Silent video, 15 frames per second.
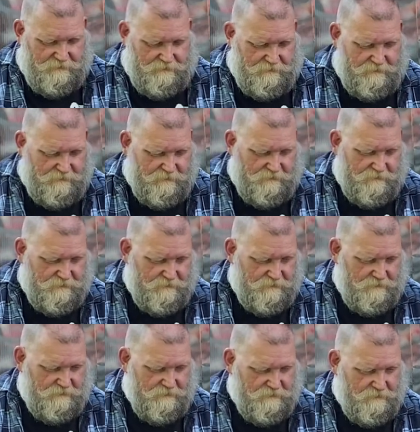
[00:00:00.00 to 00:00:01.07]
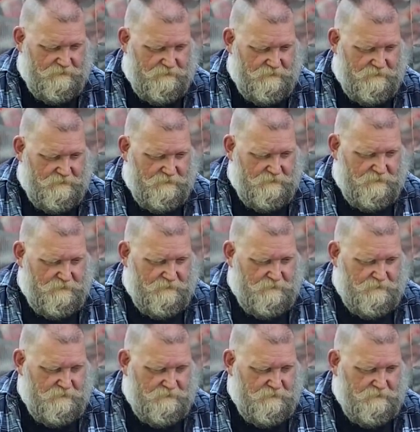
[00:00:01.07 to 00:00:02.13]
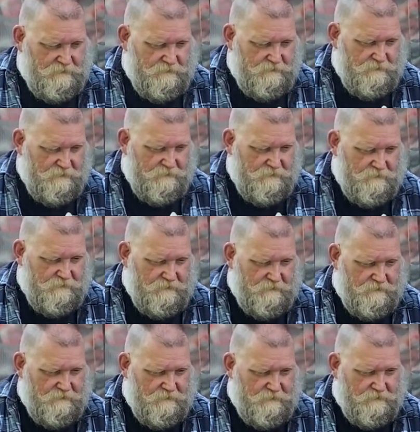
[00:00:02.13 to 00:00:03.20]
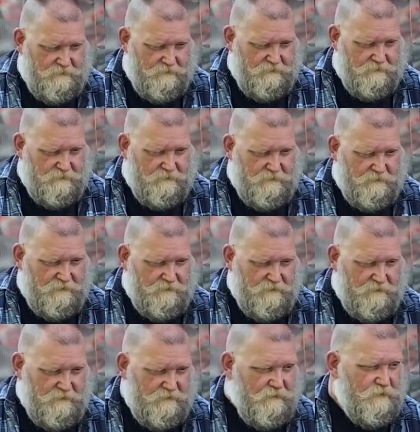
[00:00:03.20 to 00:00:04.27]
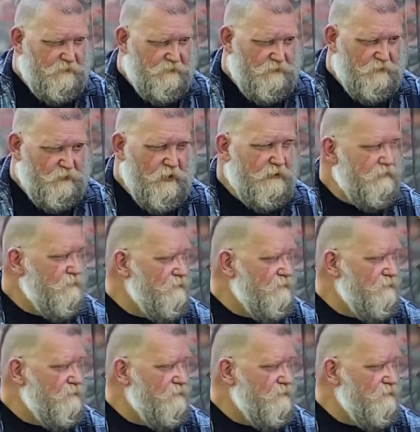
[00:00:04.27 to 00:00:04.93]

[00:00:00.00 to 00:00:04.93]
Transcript: This person isn't speaking.